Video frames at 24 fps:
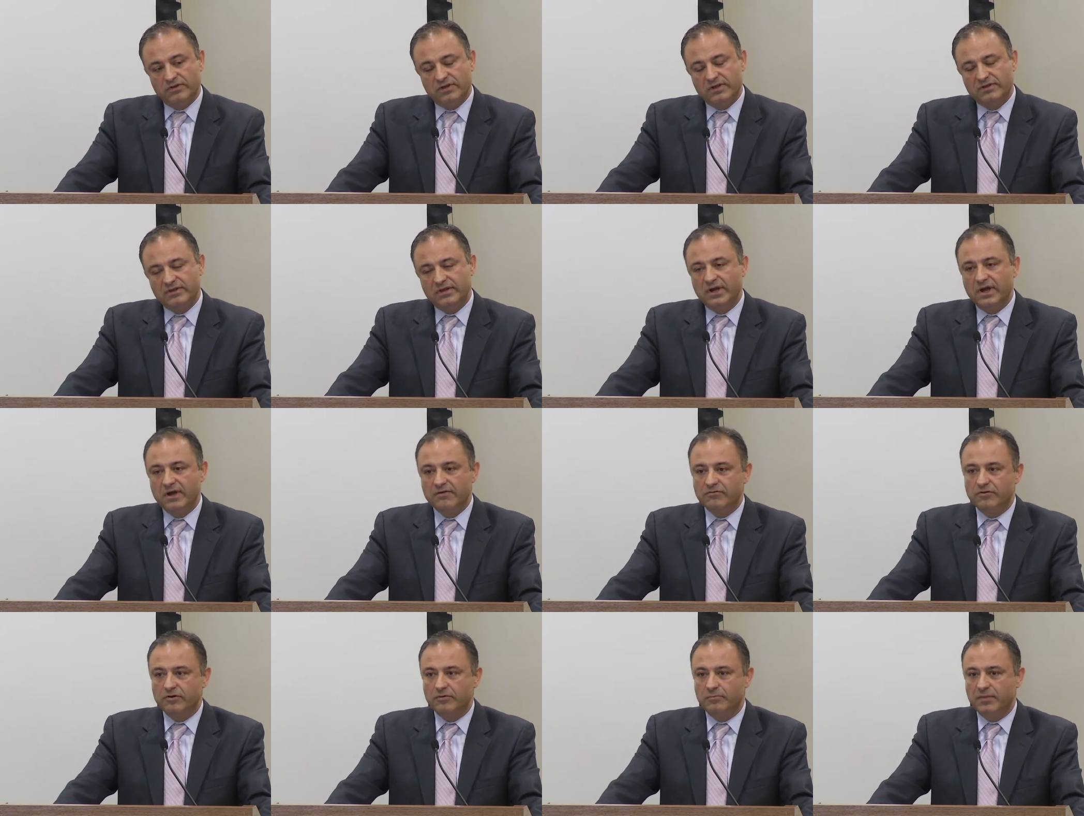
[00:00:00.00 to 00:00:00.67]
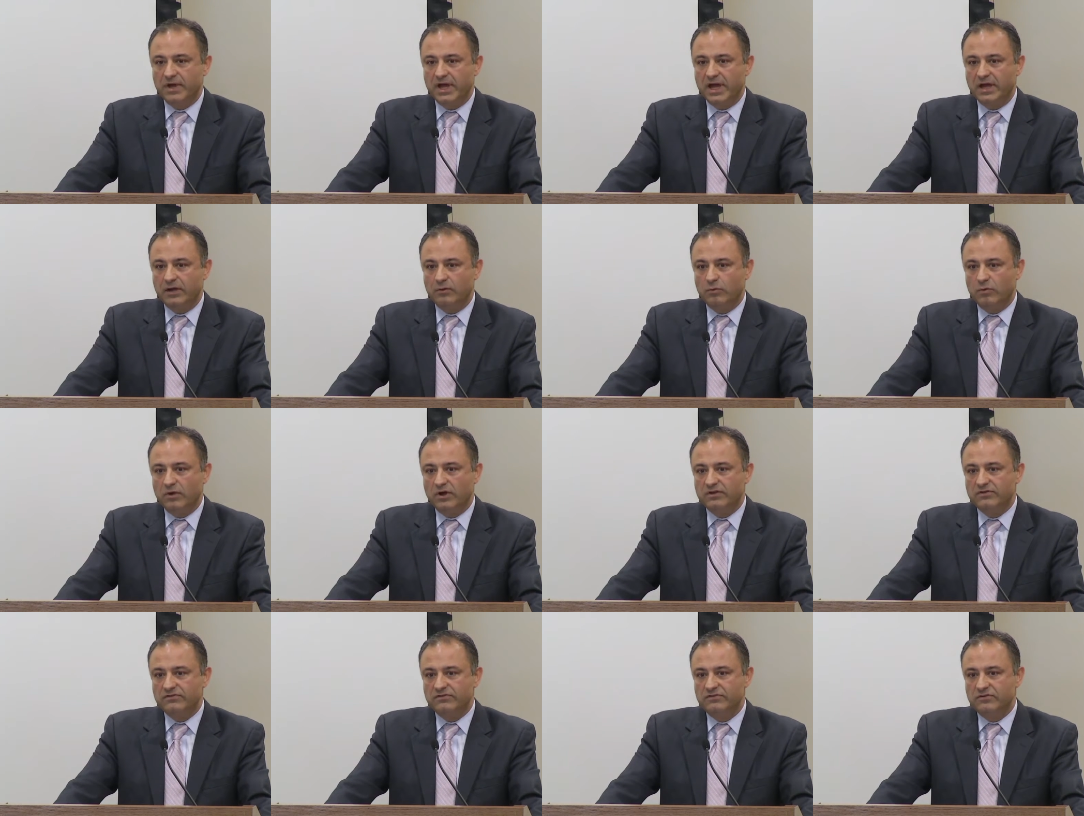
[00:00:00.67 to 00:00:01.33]
that the governor made
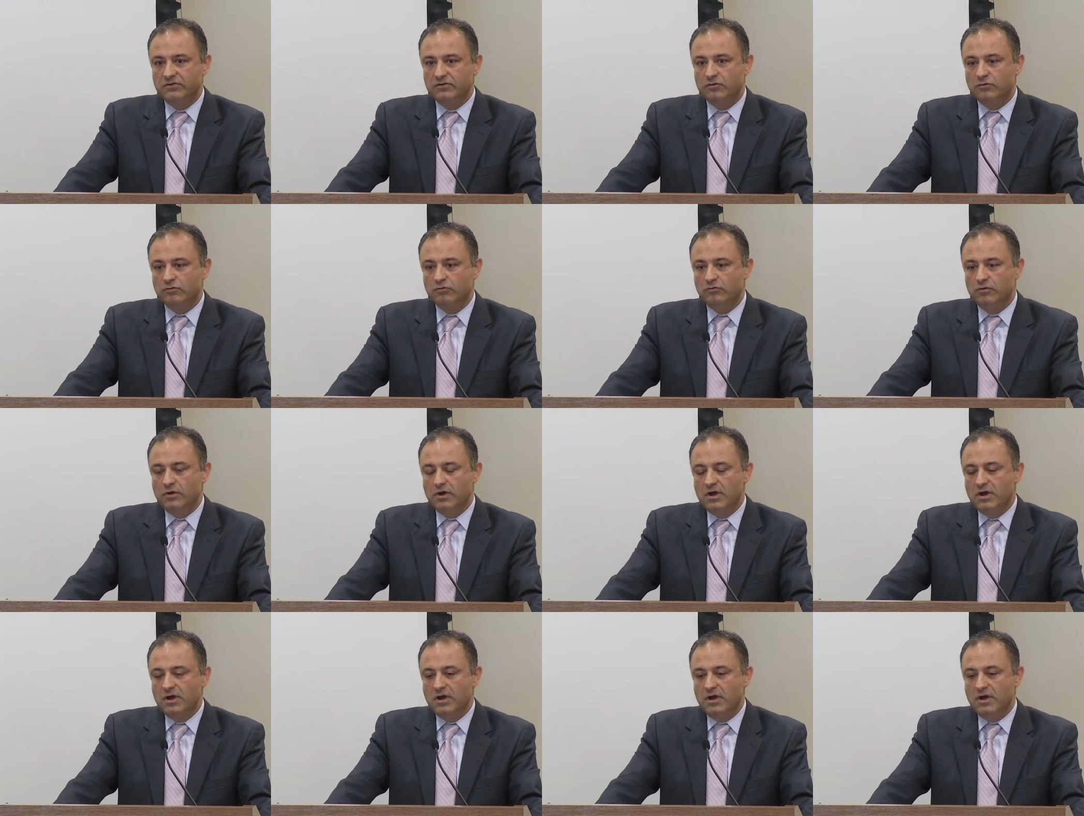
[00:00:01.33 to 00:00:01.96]
was to